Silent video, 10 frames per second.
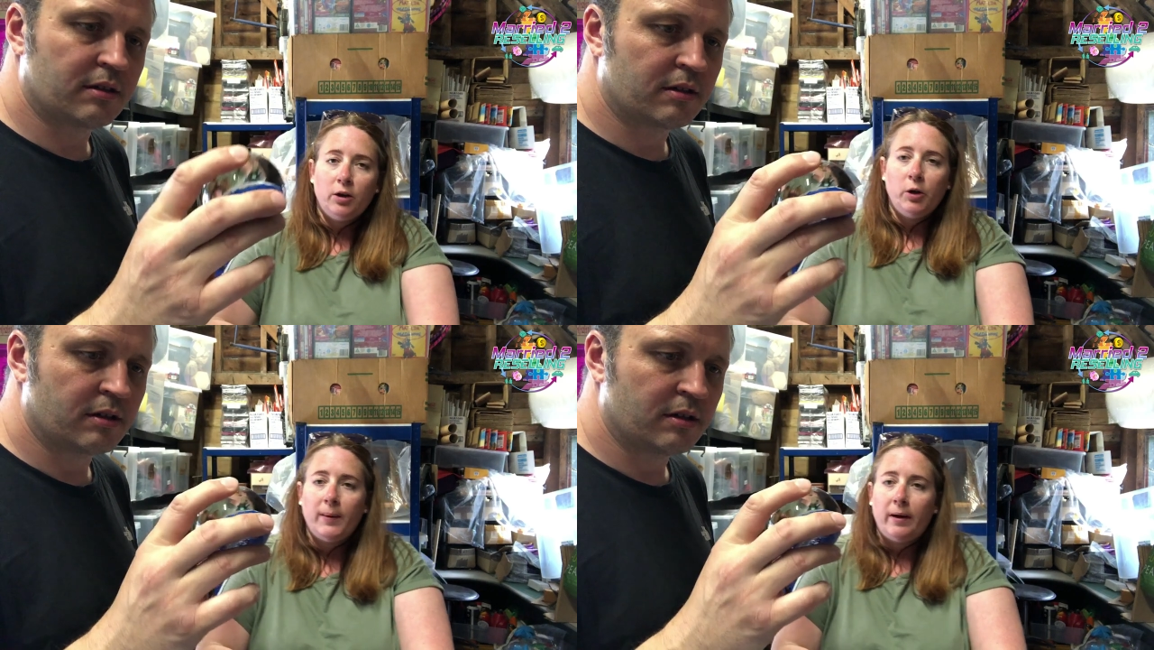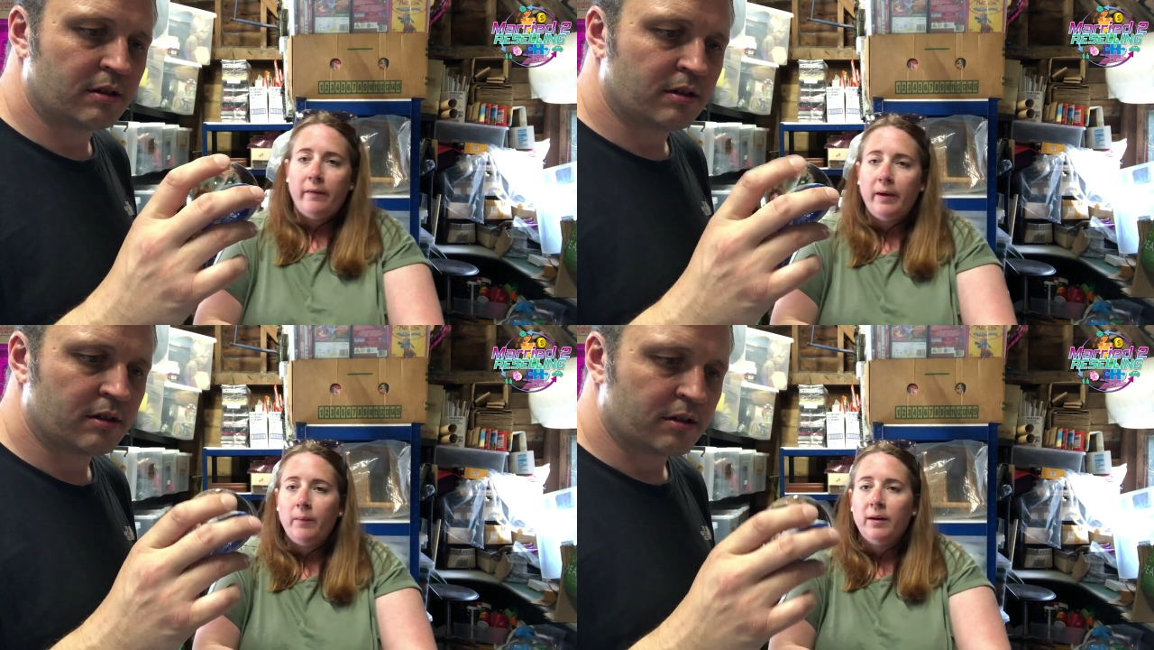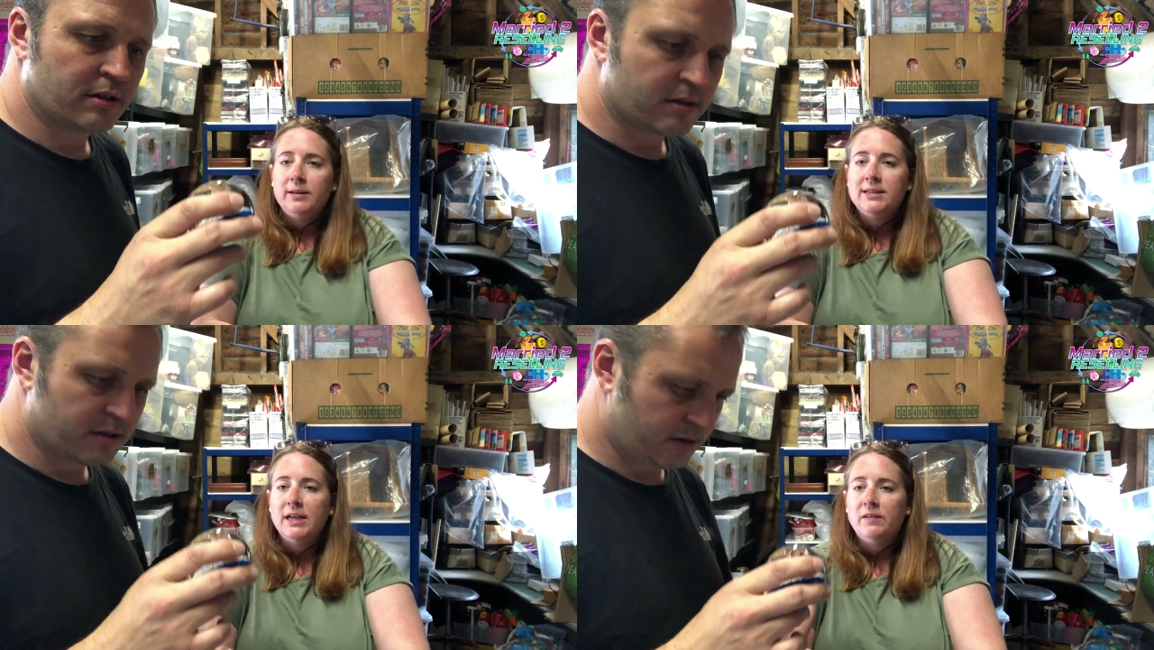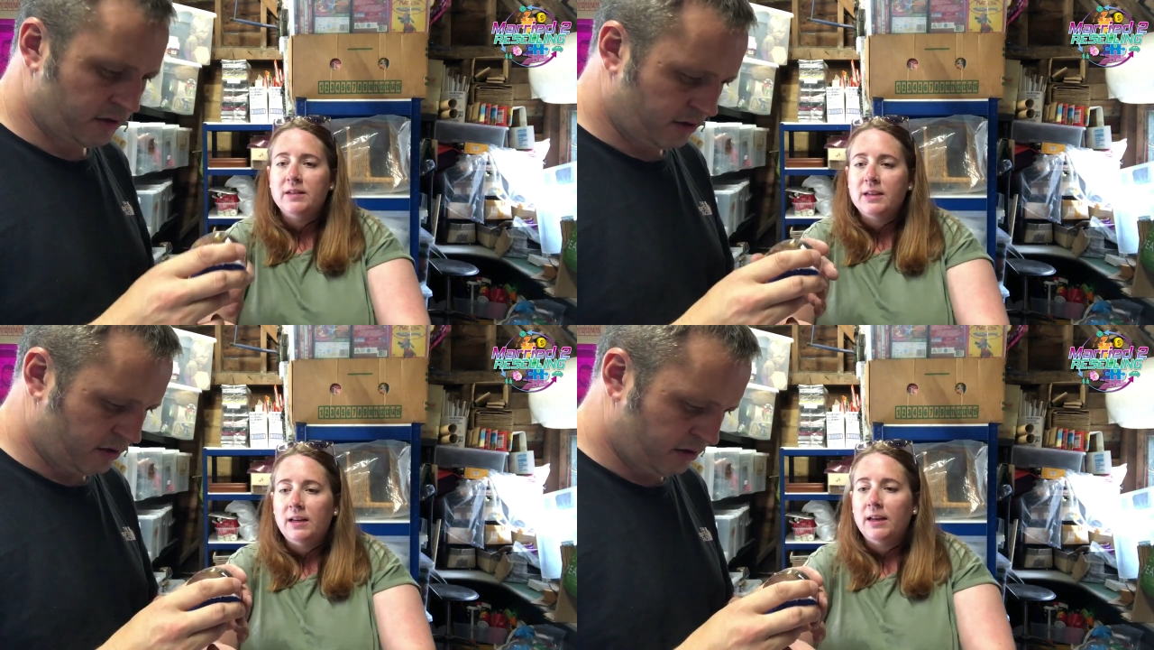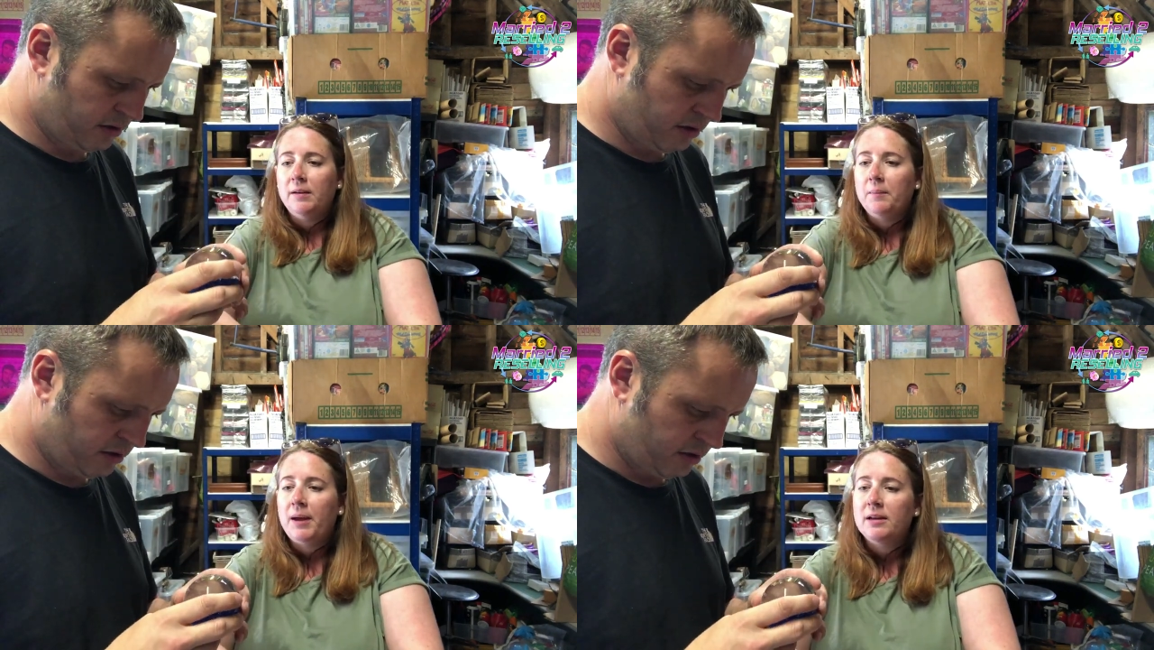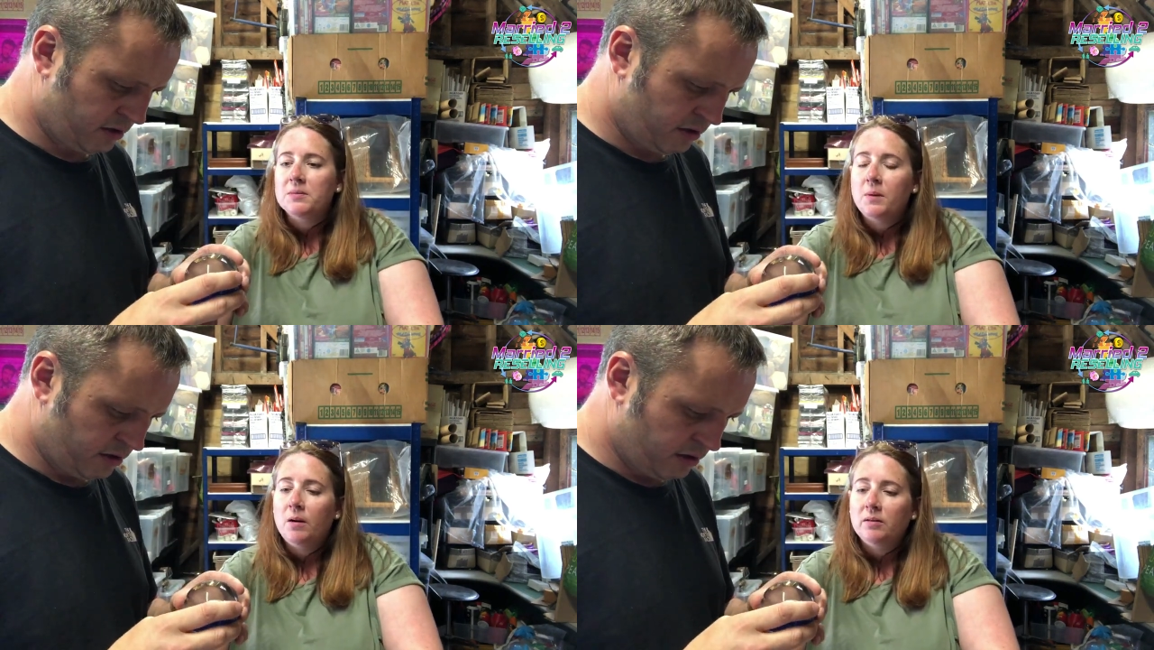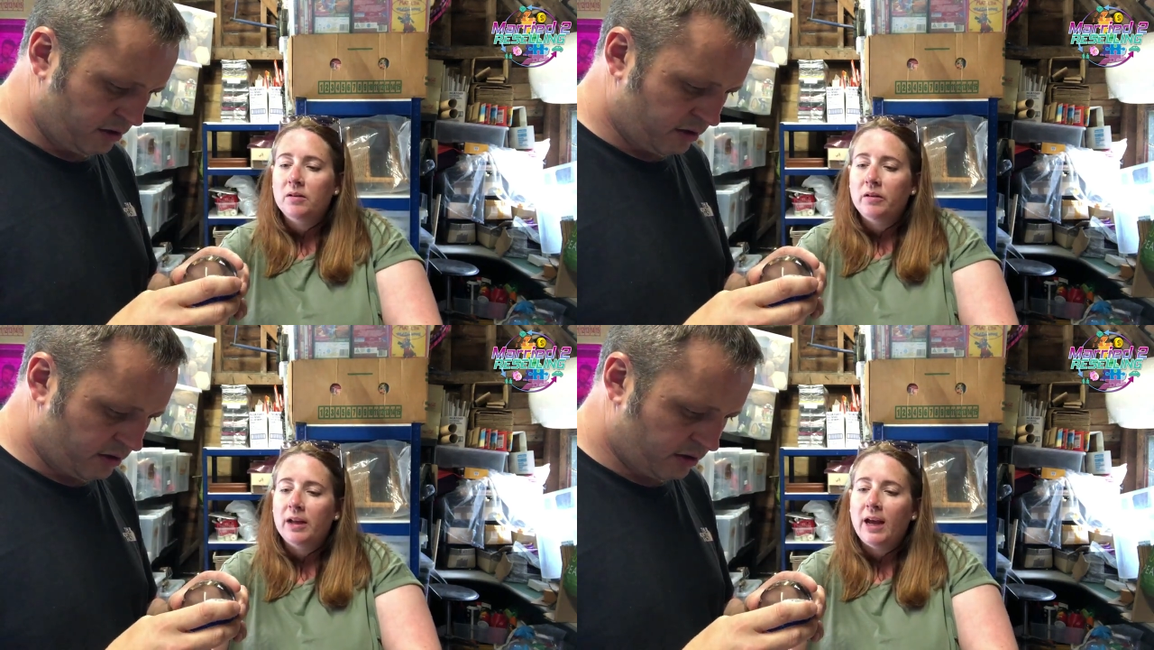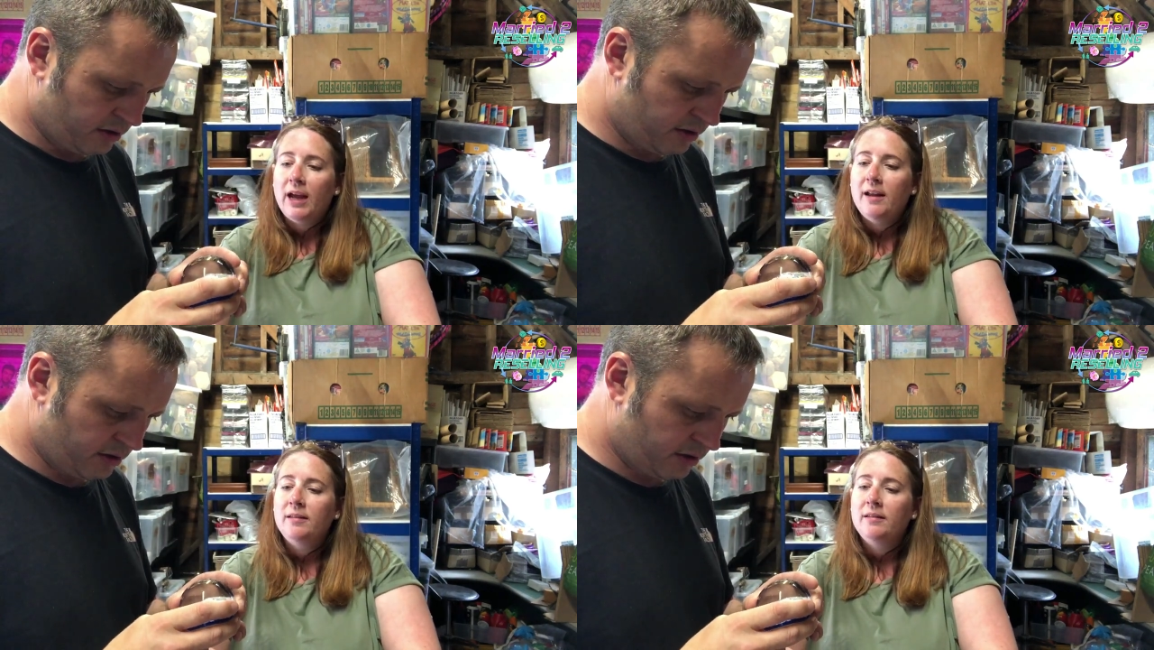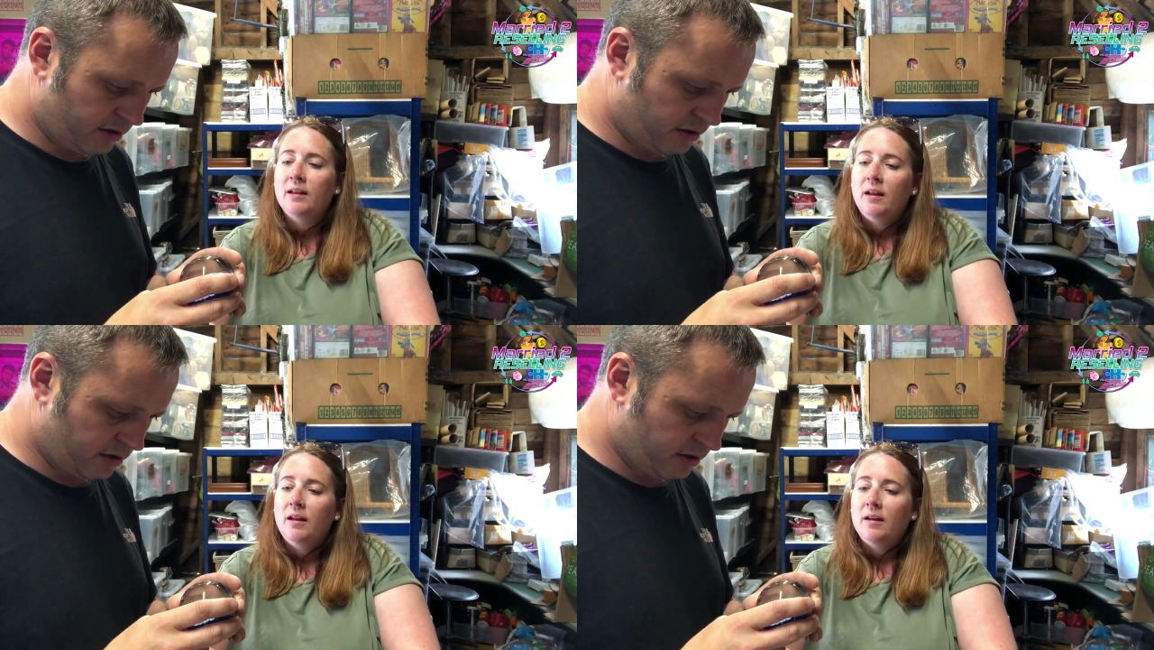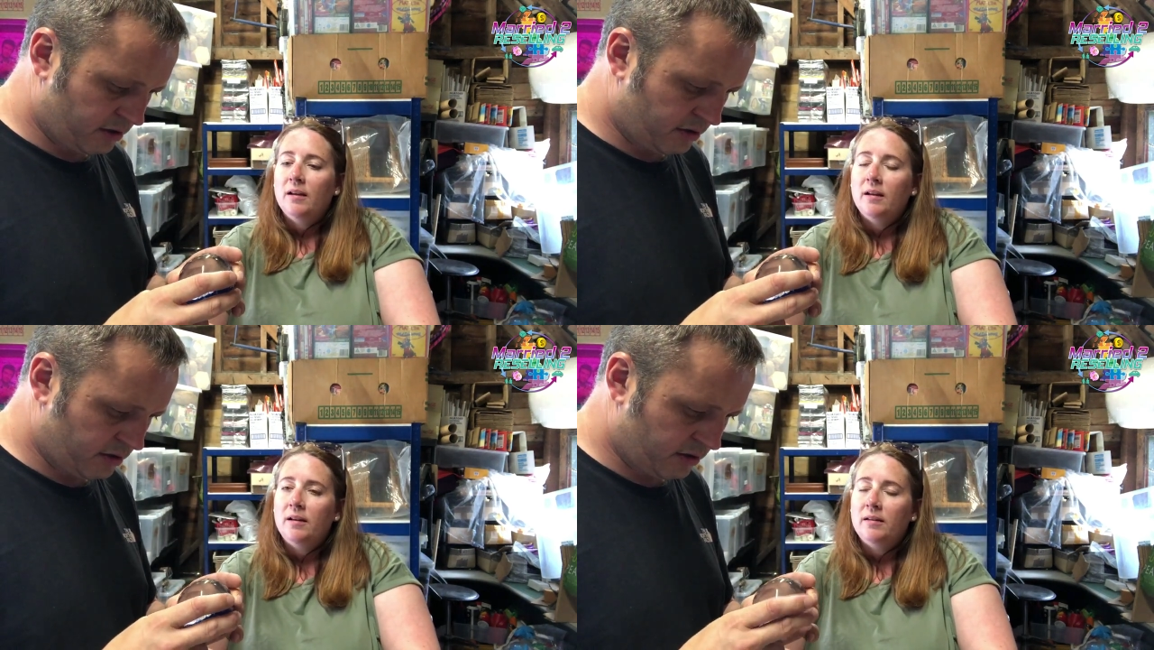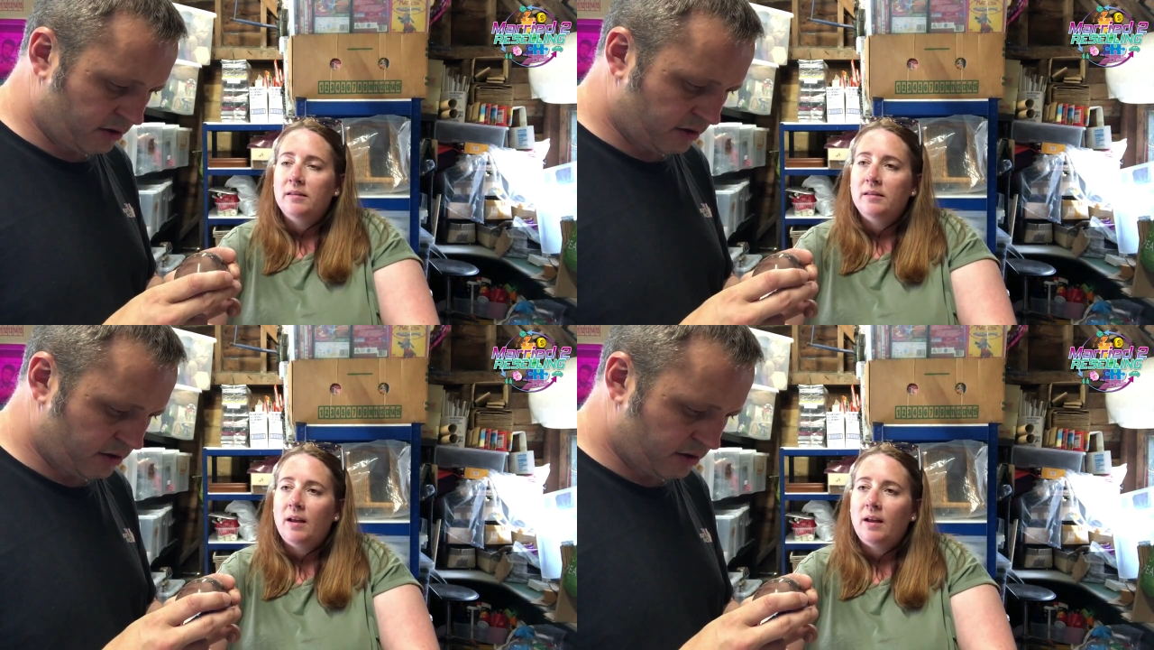Speaker 1: the loop out on that one and see if there's any maker's marks on the canes, because